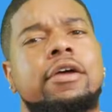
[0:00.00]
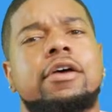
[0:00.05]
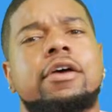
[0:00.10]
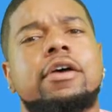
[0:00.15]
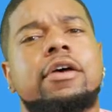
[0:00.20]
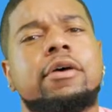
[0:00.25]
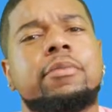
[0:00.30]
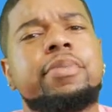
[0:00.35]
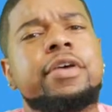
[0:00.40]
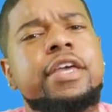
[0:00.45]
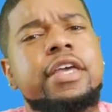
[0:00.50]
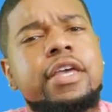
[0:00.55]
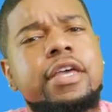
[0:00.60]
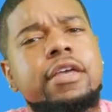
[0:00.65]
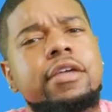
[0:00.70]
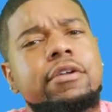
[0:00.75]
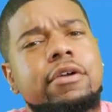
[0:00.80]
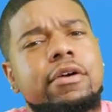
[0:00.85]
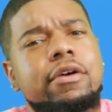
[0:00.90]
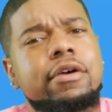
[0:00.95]

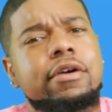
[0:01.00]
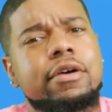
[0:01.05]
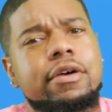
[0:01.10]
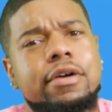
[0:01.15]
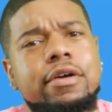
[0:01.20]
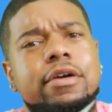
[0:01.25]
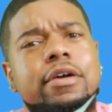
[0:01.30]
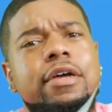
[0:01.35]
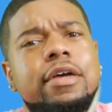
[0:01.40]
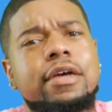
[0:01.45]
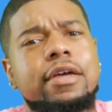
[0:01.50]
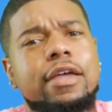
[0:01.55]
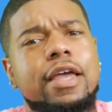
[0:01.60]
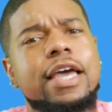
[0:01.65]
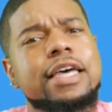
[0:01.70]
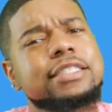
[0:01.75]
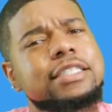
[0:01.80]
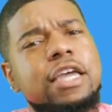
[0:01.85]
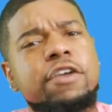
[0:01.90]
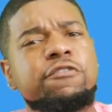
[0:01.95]
Peter.
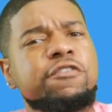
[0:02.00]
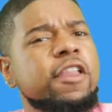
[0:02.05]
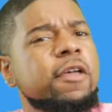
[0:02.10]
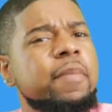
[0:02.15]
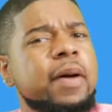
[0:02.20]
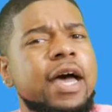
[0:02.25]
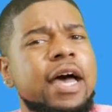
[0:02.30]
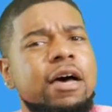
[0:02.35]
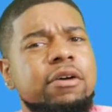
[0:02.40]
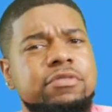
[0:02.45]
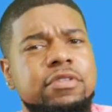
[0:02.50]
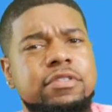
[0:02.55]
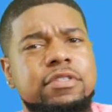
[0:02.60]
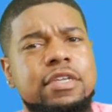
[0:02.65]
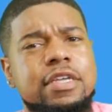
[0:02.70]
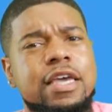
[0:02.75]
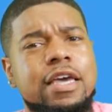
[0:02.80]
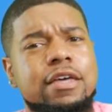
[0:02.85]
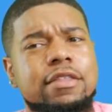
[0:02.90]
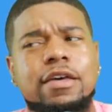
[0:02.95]
As they flip houses
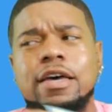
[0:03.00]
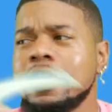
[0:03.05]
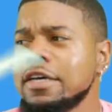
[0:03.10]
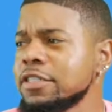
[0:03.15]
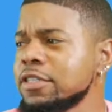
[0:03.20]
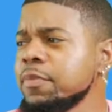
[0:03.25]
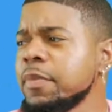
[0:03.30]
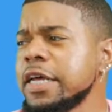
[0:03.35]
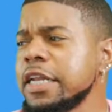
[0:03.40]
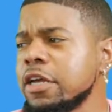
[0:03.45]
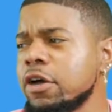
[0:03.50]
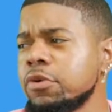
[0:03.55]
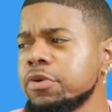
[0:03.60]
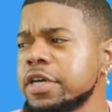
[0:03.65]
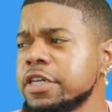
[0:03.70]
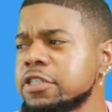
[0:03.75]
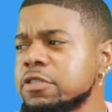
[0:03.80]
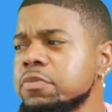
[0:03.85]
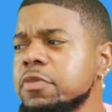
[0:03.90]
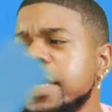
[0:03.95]
together. Somebody go
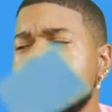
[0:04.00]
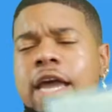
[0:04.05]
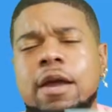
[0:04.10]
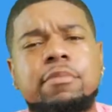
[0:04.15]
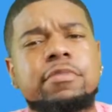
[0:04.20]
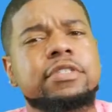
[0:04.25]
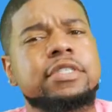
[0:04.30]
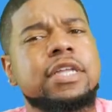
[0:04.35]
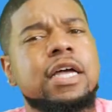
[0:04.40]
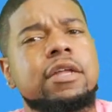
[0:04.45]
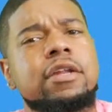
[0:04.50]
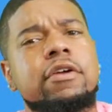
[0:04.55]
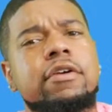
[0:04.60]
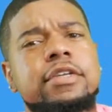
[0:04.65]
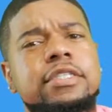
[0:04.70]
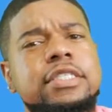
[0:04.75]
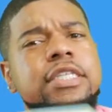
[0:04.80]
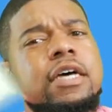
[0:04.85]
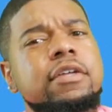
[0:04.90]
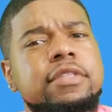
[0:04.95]
get some cameras down there in
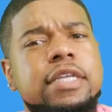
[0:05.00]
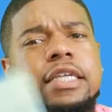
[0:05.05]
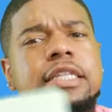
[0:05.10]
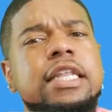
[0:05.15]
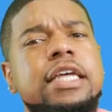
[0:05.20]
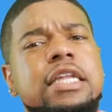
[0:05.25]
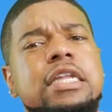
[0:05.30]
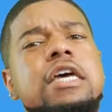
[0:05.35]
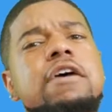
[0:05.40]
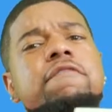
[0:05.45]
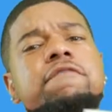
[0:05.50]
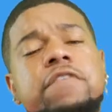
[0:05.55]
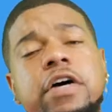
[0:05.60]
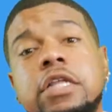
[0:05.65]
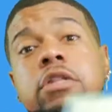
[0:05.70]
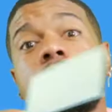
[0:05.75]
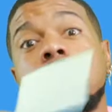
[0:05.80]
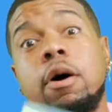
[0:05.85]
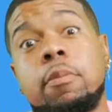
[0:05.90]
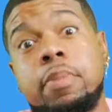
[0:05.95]
South Atlanta and
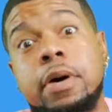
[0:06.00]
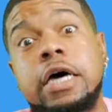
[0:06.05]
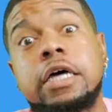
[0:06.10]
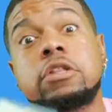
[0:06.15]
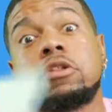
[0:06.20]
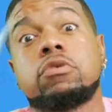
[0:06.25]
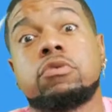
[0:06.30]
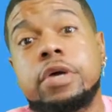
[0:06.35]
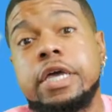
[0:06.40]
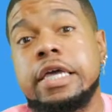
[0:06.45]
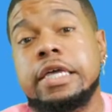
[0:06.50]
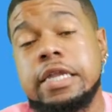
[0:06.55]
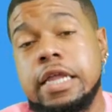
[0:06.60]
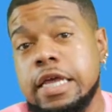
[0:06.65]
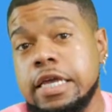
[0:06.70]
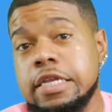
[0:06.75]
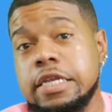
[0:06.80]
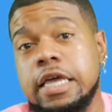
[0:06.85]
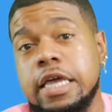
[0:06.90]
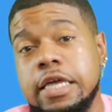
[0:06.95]
follow Apollo
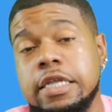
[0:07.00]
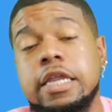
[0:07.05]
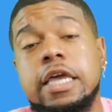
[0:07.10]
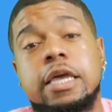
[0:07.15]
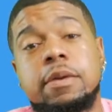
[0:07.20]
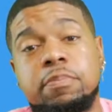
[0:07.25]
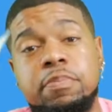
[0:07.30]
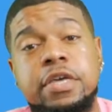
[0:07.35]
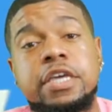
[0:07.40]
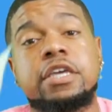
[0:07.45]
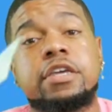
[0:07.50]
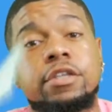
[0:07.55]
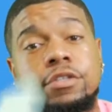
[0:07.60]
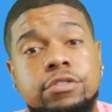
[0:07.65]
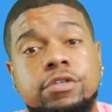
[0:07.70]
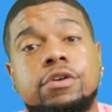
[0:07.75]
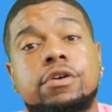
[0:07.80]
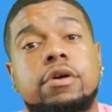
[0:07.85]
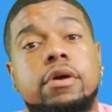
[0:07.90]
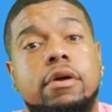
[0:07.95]
and
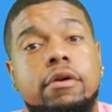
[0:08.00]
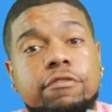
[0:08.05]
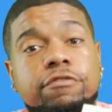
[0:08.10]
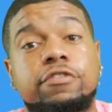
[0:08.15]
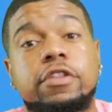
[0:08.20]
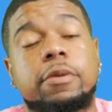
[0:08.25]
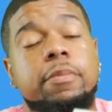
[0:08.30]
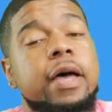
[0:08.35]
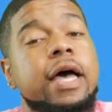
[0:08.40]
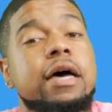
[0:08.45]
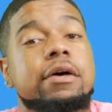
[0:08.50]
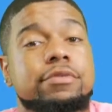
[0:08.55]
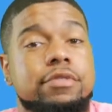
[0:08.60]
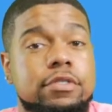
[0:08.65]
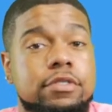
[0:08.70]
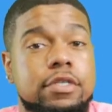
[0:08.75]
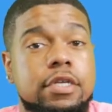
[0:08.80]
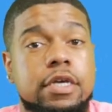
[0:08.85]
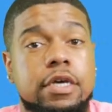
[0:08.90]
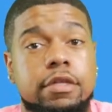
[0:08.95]
Peter flip houses
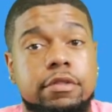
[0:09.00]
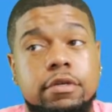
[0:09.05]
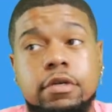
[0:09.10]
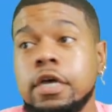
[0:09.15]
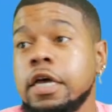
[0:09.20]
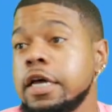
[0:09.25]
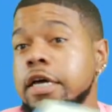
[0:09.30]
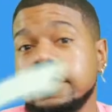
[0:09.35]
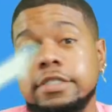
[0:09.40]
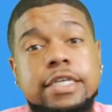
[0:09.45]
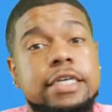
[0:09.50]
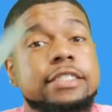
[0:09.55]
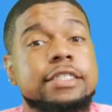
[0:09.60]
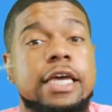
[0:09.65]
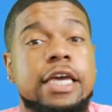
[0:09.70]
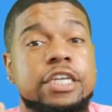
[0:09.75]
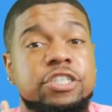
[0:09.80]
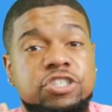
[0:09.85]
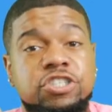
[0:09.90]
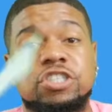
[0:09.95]
together. Because that's an
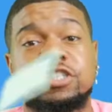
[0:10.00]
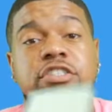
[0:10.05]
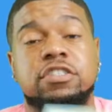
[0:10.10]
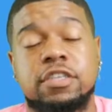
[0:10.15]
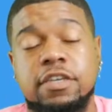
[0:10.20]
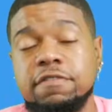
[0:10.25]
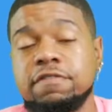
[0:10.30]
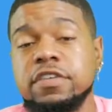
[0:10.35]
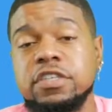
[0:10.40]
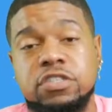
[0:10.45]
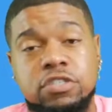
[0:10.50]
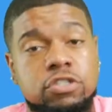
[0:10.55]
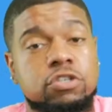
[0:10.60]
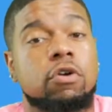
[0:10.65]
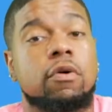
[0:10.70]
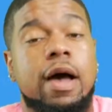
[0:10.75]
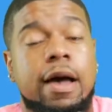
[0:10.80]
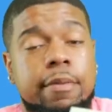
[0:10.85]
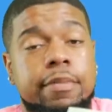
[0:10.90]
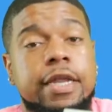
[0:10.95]
HGTV show
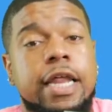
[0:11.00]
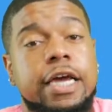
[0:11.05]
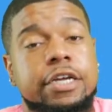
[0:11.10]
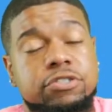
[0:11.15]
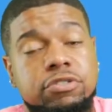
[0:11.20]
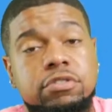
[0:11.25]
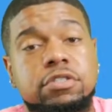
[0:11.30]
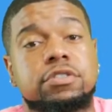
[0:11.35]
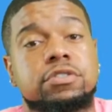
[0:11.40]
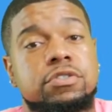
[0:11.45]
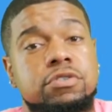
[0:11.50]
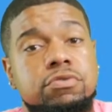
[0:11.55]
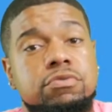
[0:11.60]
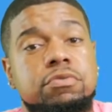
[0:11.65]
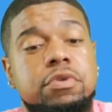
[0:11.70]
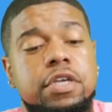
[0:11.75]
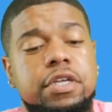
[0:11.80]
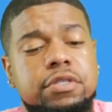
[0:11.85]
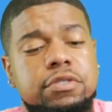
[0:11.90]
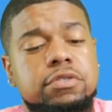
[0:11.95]
I would actually tune
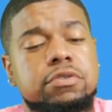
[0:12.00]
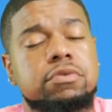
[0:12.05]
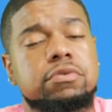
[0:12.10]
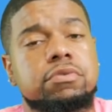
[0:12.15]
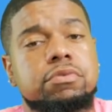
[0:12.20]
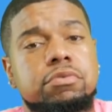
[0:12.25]
into.